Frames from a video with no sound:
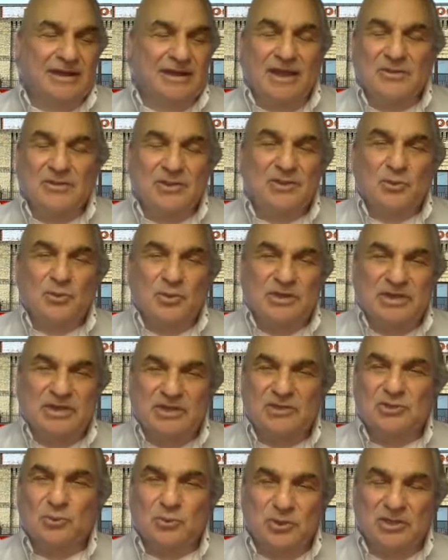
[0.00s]
I think we
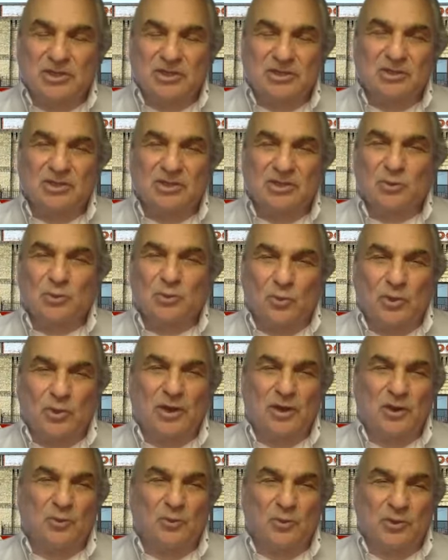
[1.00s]
need to really look at
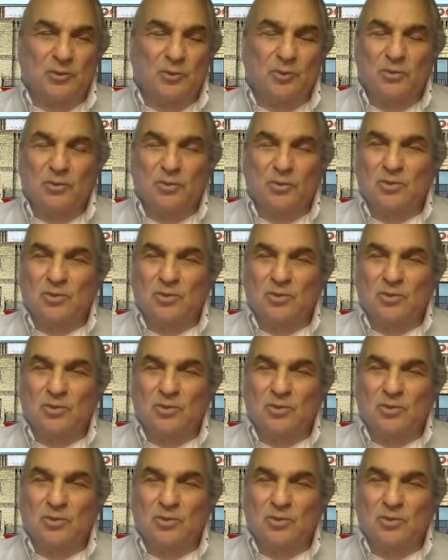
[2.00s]
where we